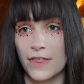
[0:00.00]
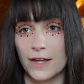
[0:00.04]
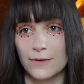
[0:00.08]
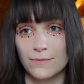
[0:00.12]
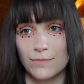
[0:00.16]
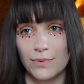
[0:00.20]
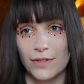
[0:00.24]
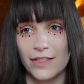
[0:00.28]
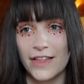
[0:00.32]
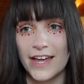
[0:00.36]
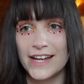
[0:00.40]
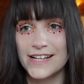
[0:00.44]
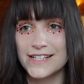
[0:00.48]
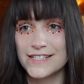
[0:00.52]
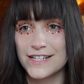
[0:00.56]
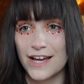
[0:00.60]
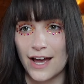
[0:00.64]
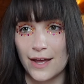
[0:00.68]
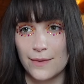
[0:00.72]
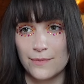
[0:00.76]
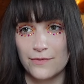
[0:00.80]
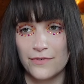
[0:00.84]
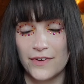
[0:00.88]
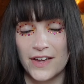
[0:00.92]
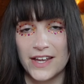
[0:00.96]
that plain
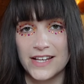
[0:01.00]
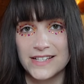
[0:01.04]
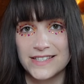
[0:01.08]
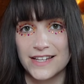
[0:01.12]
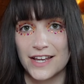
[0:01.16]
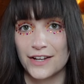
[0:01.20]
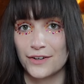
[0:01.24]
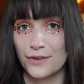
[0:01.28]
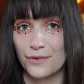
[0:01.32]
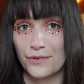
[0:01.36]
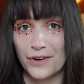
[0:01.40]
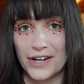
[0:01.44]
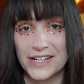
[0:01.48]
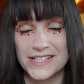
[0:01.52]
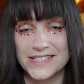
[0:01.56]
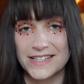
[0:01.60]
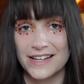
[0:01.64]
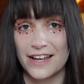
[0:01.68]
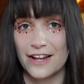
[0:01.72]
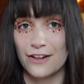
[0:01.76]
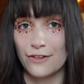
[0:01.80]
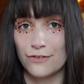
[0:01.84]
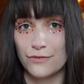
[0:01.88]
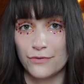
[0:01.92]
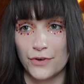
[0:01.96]
typeface and
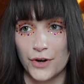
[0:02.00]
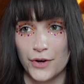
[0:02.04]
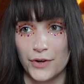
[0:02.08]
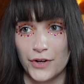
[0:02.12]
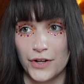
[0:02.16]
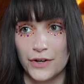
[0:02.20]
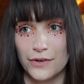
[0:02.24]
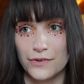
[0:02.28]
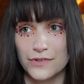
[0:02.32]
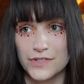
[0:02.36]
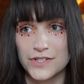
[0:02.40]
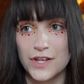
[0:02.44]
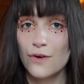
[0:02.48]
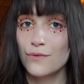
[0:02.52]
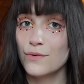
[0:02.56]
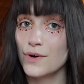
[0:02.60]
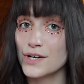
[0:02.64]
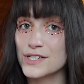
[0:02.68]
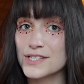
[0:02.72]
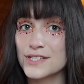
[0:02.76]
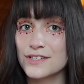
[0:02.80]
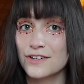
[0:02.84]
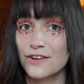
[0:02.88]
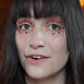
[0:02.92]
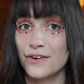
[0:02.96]
grayscale photos
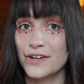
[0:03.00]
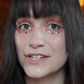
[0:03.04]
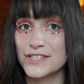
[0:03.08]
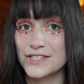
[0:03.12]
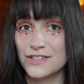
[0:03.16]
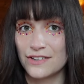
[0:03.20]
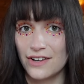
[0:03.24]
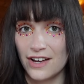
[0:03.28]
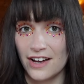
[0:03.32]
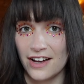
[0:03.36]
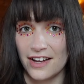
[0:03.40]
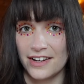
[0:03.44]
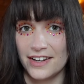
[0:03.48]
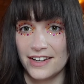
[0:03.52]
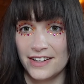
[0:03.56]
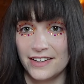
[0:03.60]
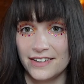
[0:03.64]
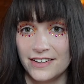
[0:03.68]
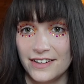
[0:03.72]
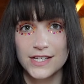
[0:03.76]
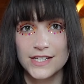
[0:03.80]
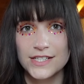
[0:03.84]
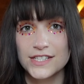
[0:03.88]
wasn't going to cut it.